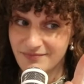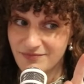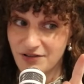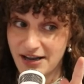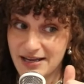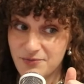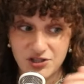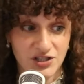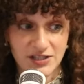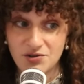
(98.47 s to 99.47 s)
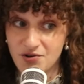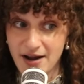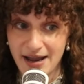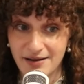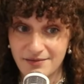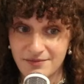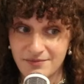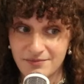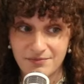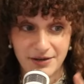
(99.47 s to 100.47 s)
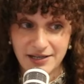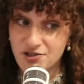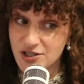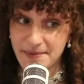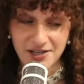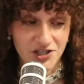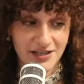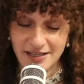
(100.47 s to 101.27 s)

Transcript: right? Which is still great. But introspection